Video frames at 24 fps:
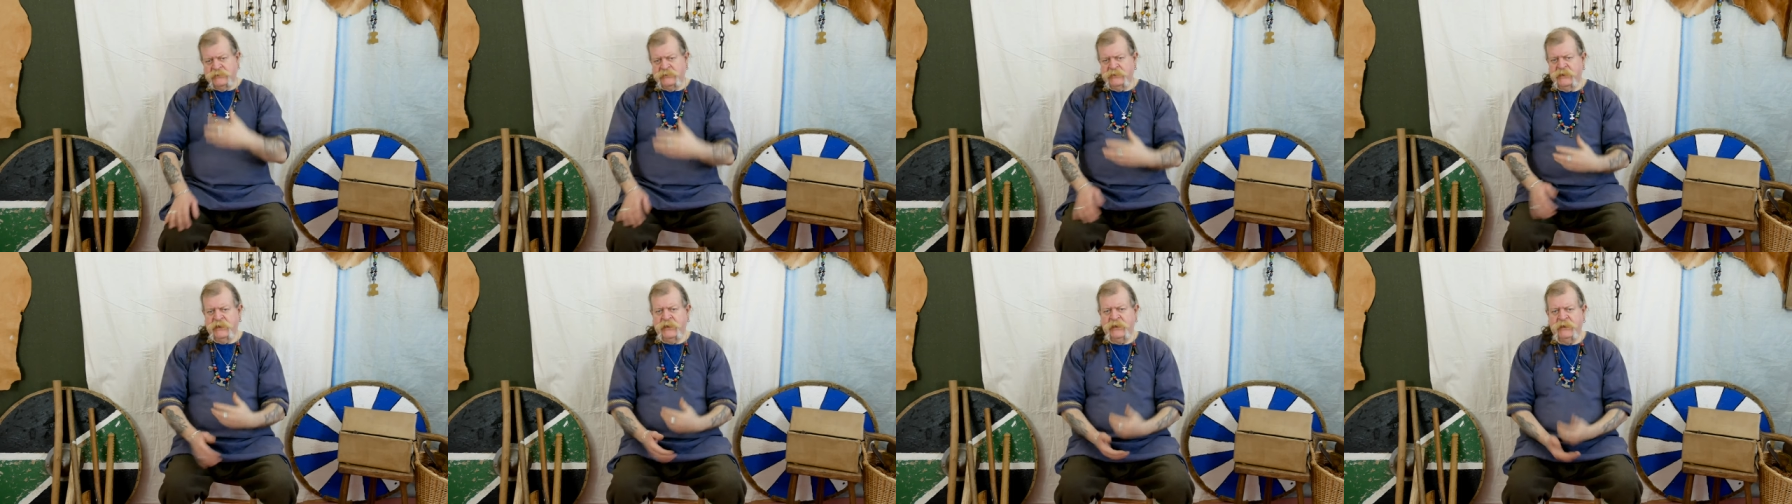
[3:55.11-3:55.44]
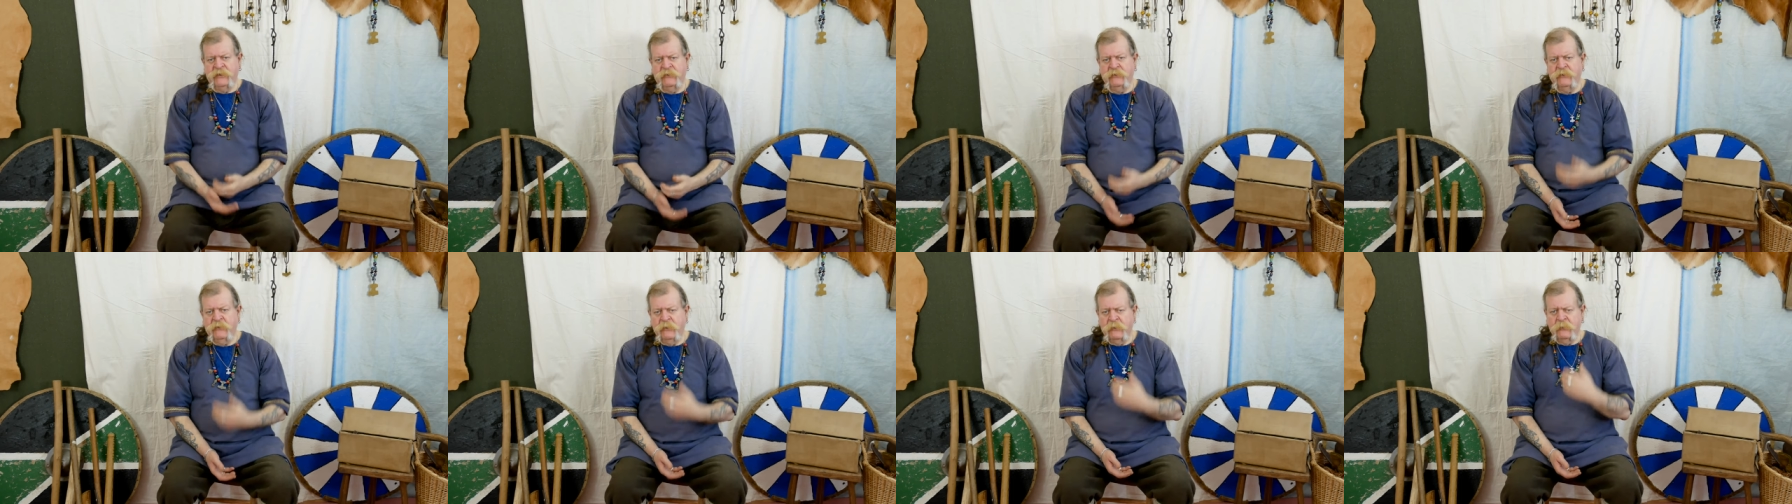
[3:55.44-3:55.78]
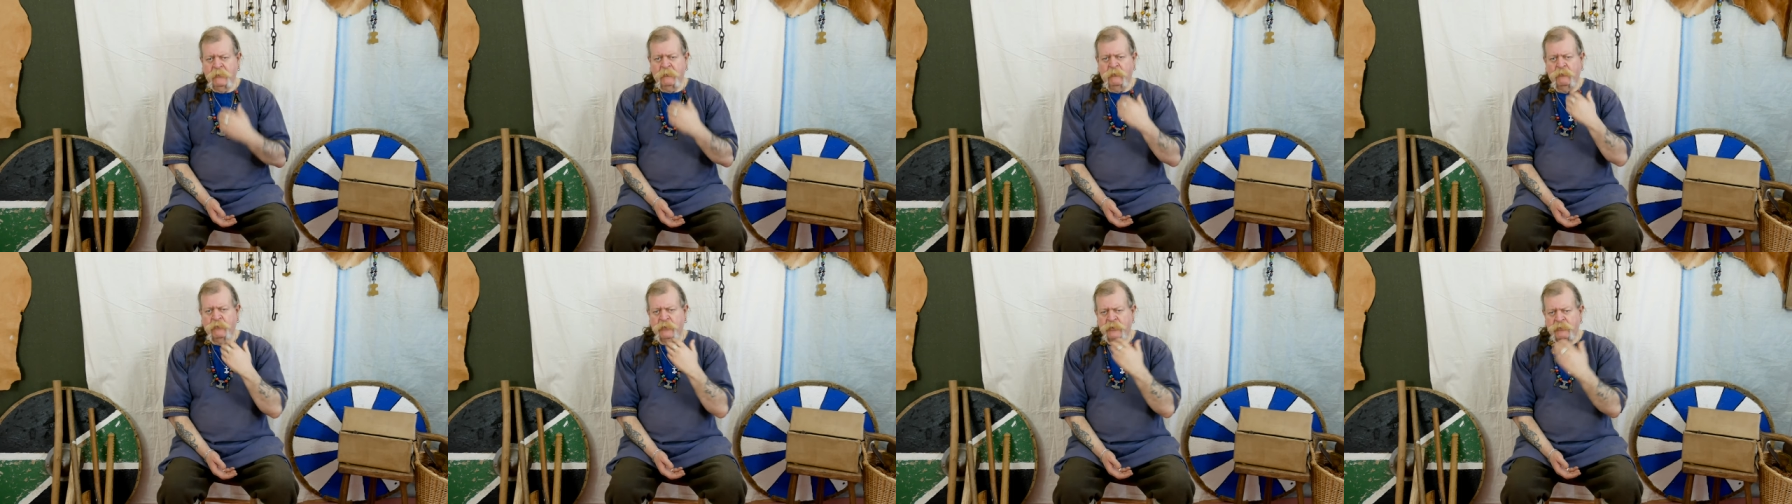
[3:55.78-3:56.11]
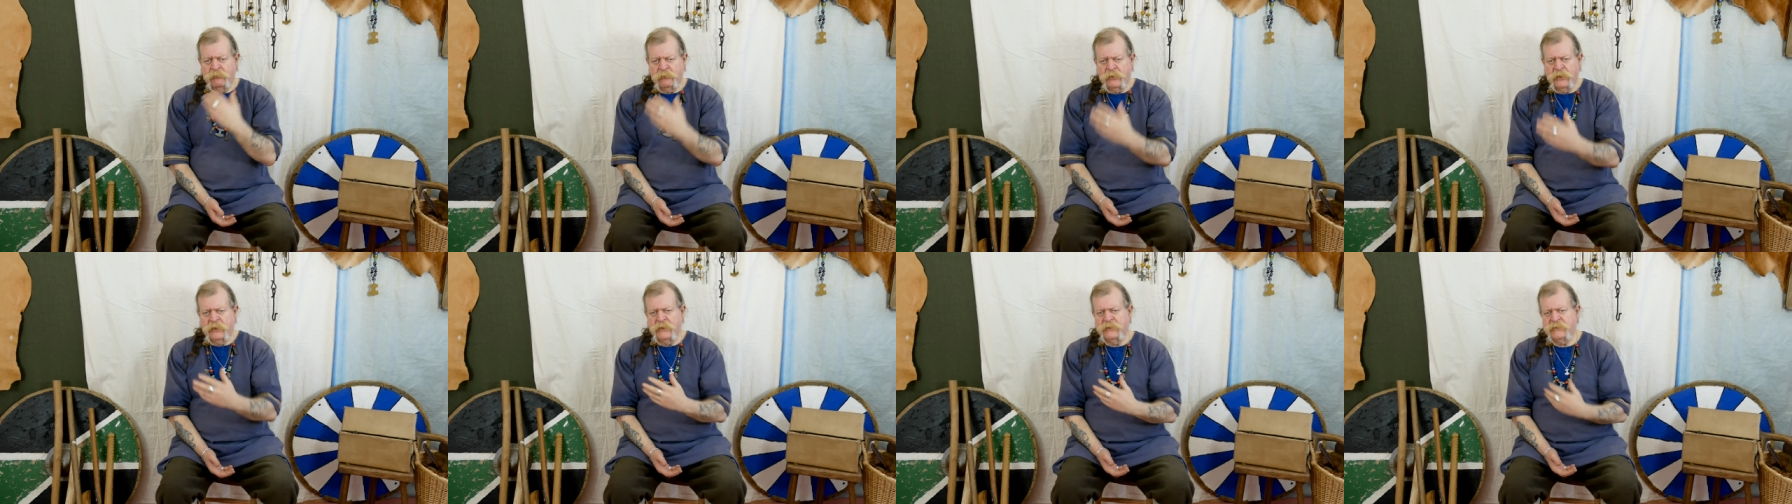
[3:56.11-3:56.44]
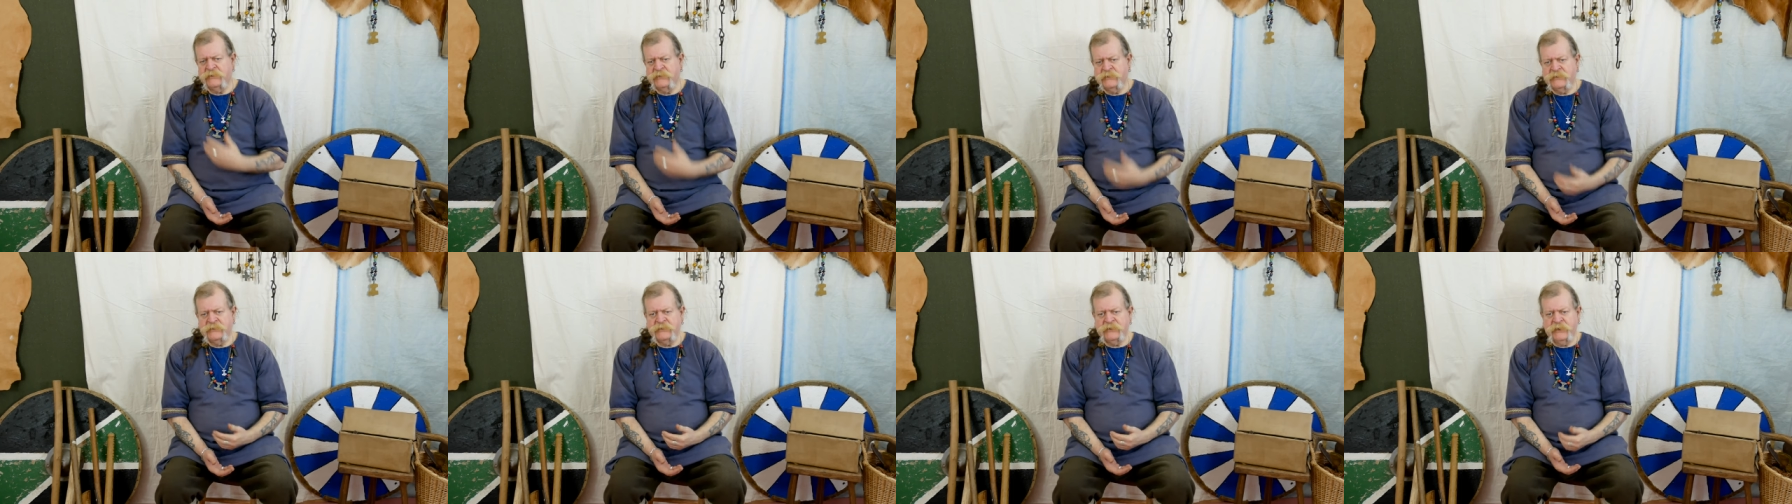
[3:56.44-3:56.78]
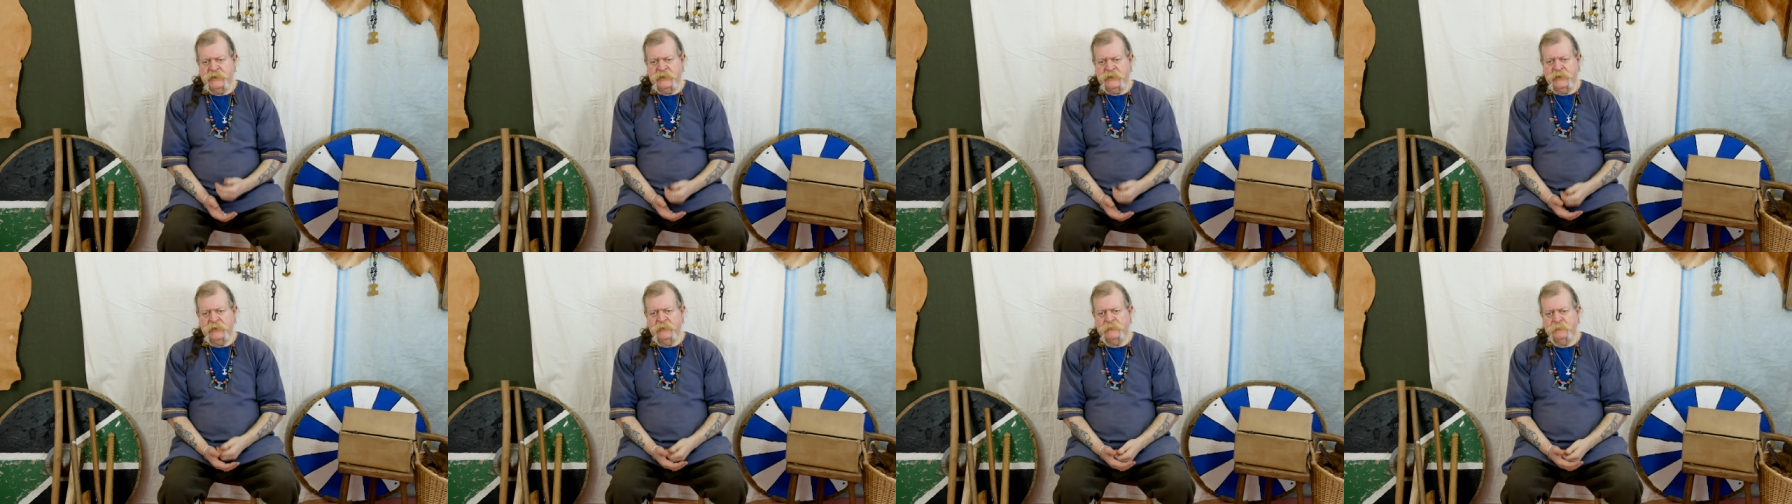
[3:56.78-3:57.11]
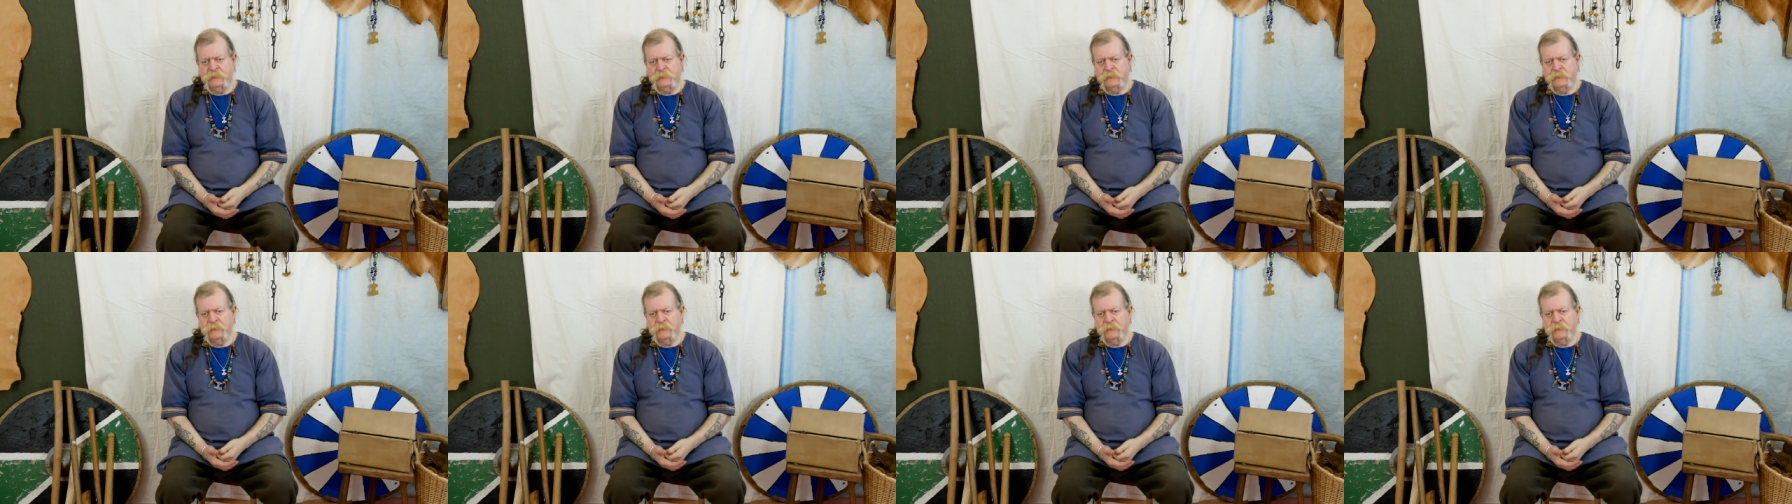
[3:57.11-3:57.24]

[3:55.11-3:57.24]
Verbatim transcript: to hear, what you would like to see.